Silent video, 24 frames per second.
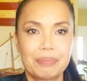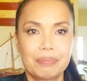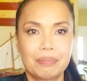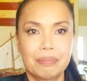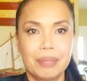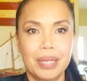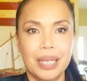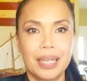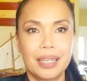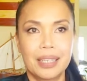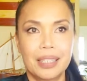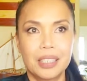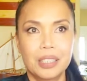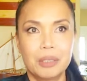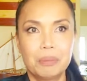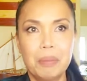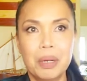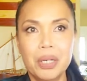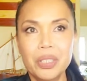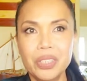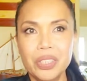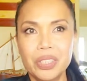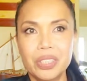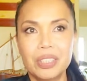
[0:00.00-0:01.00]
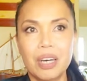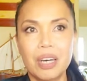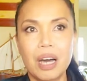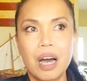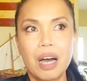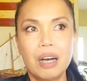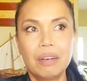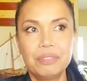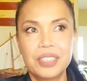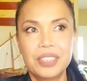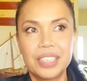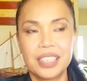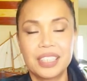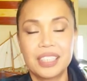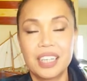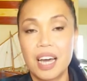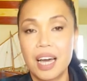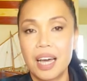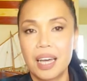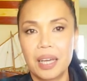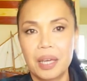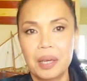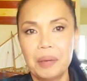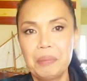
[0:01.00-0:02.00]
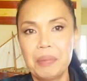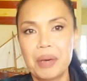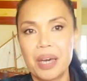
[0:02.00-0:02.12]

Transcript: Because most of the time,